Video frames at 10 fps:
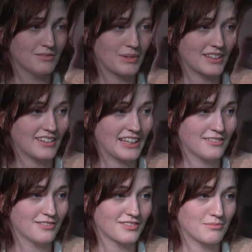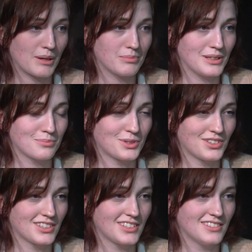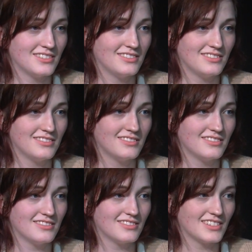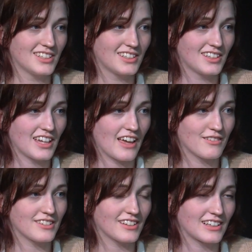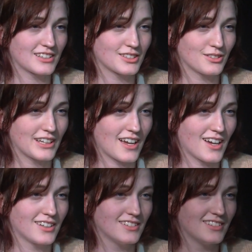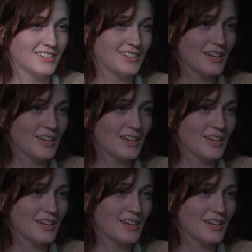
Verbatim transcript: by life and by people and everything that's going on.